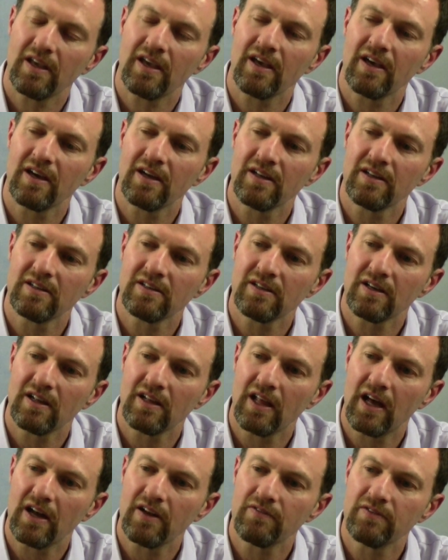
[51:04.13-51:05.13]
and a
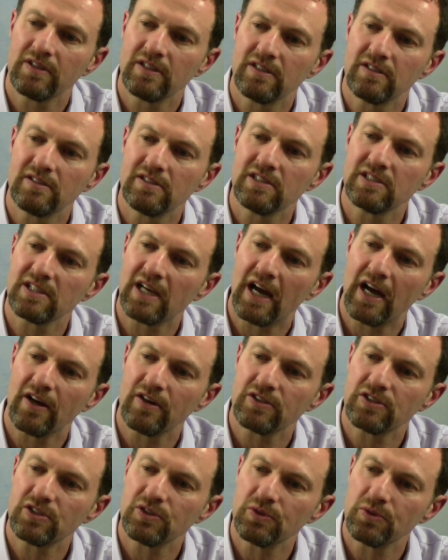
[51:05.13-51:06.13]
lot of a
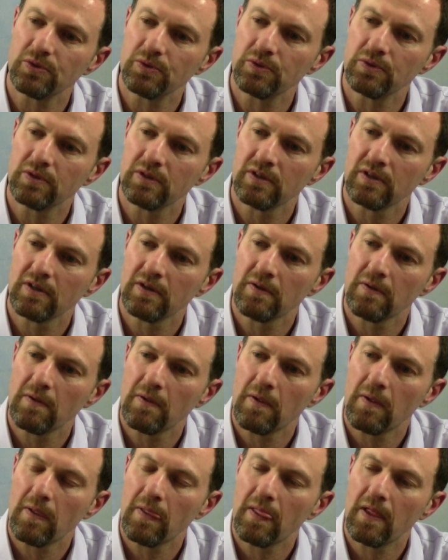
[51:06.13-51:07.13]
desire to
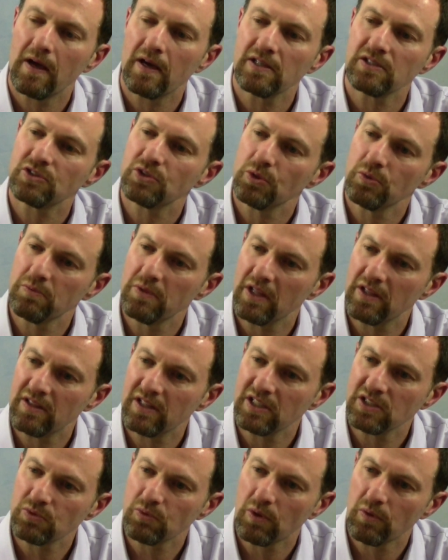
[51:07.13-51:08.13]
assume that
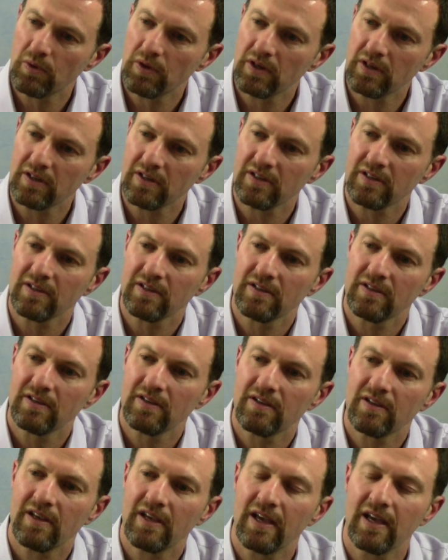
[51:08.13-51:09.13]
things will work
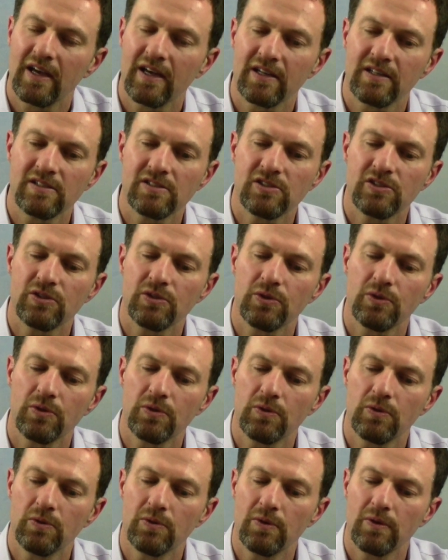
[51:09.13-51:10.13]
and
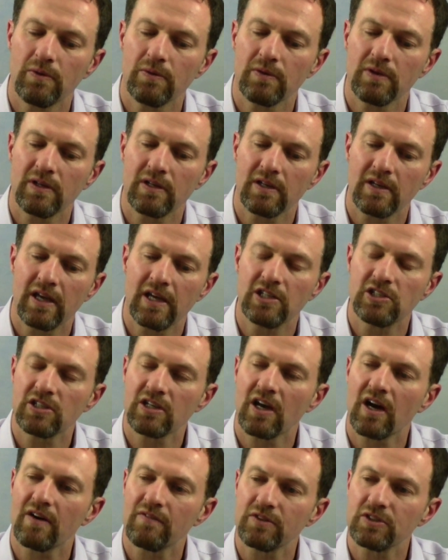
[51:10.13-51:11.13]
to engage
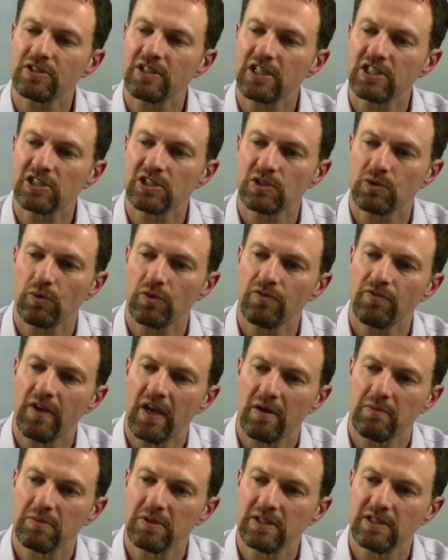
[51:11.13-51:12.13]
in conversations with
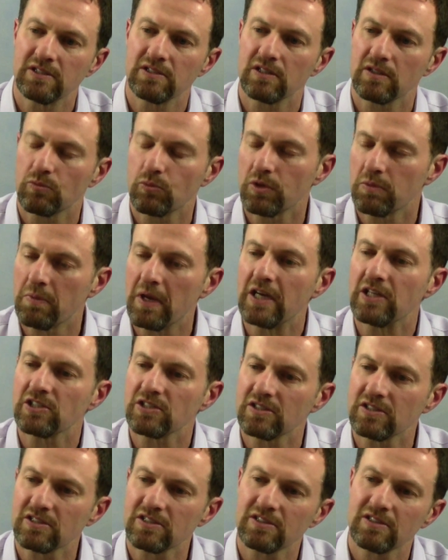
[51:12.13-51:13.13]
families and with
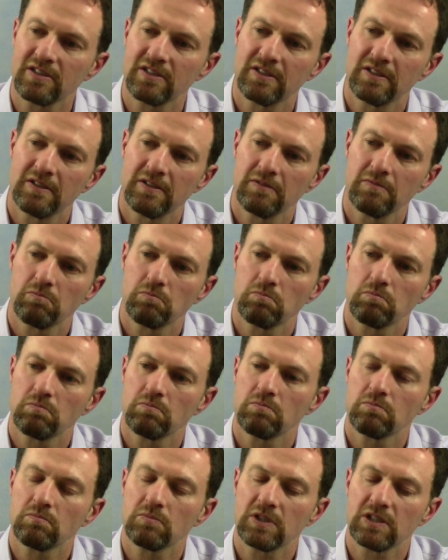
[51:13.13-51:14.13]
patients
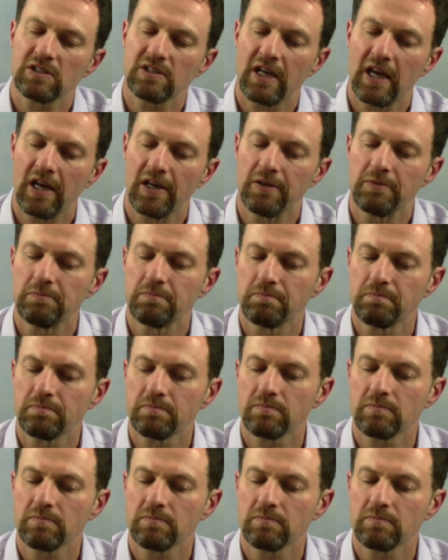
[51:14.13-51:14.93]
to say,